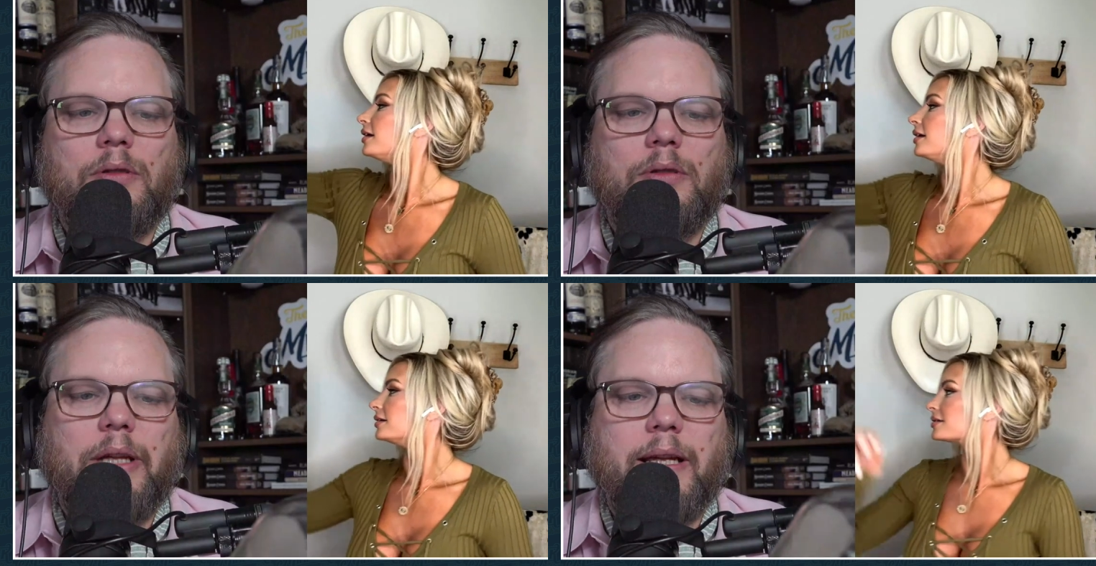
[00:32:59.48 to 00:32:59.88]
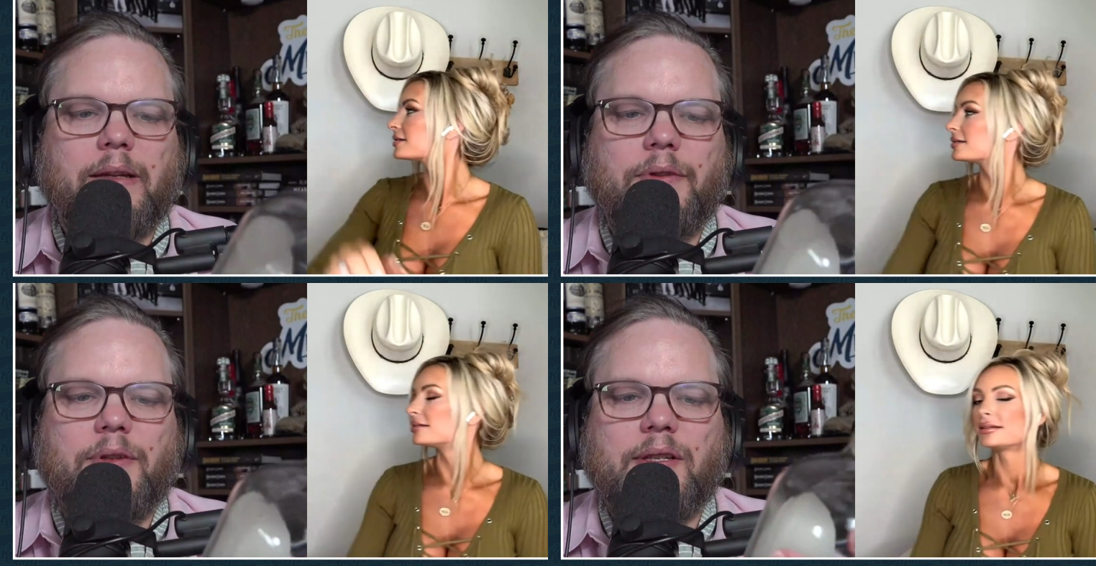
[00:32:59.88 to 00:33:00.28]

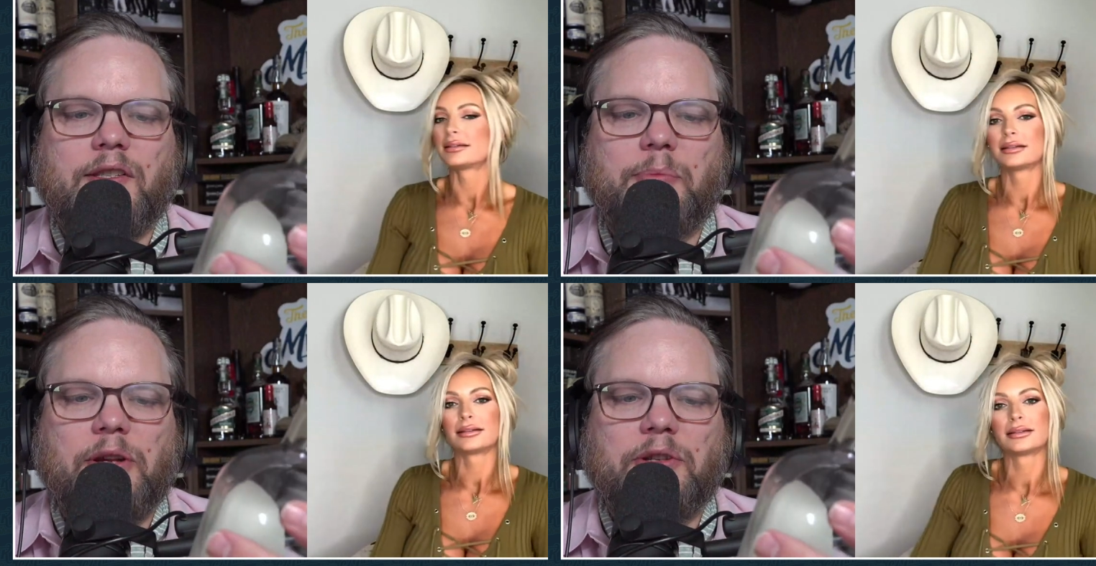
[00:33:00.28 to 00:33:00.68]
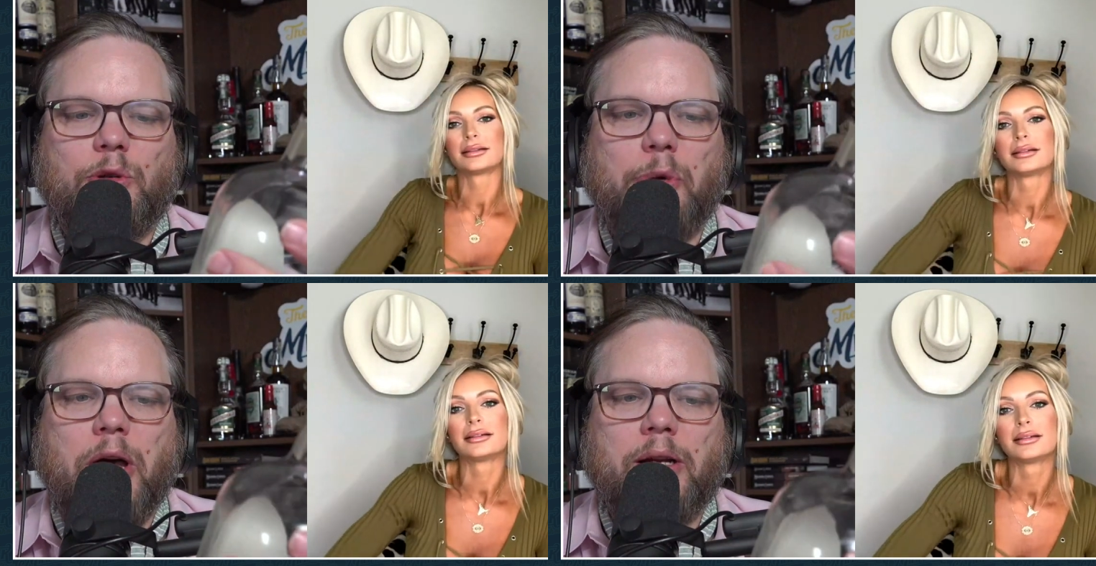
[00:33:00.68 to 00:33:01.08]
Speaker 1: like this is a special
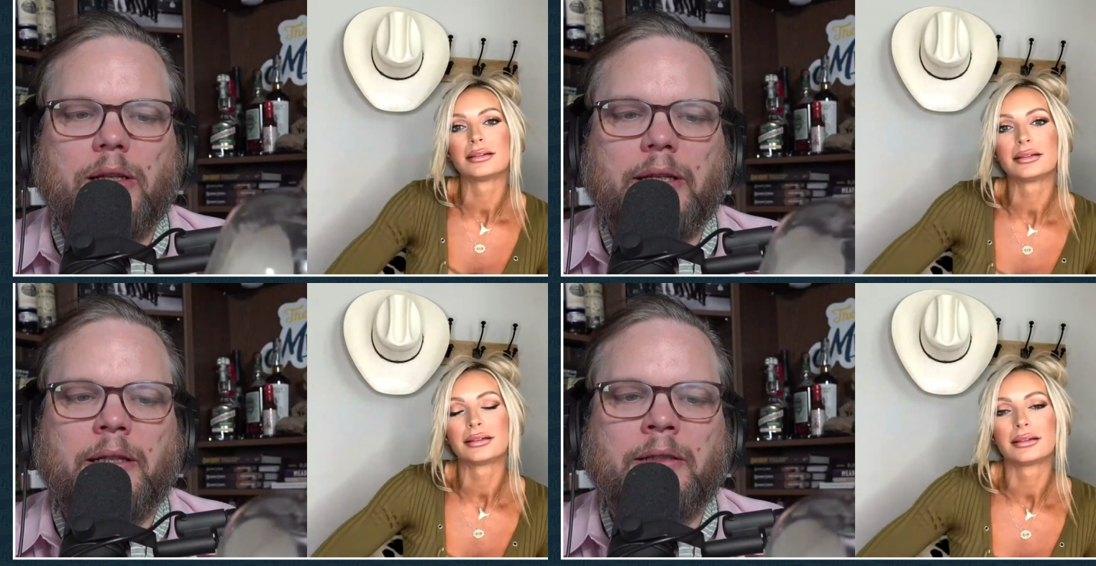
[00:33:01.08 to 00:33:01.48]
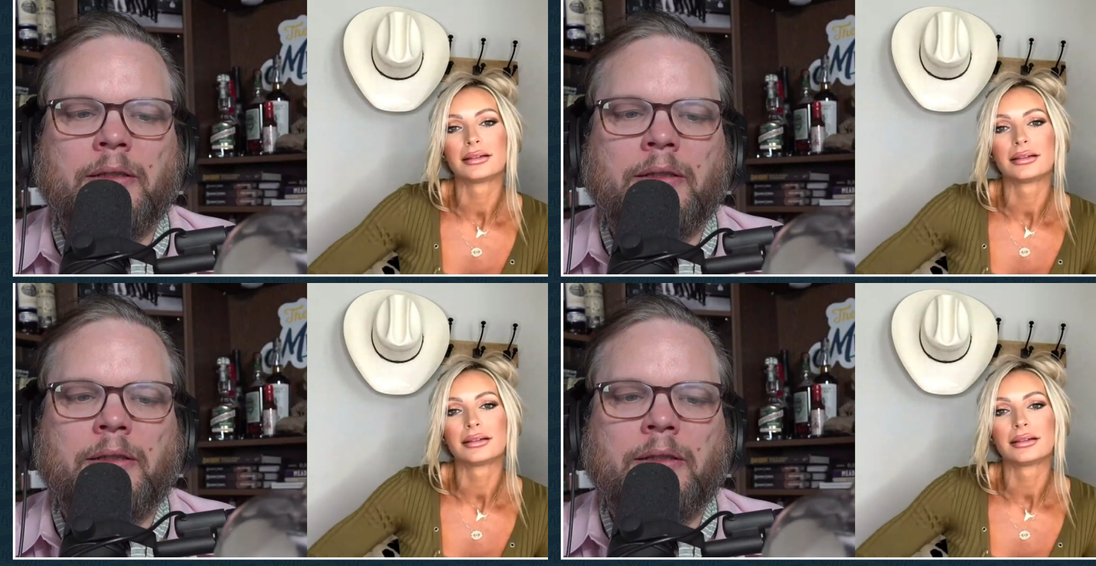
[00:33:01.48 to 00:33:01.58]
bottling,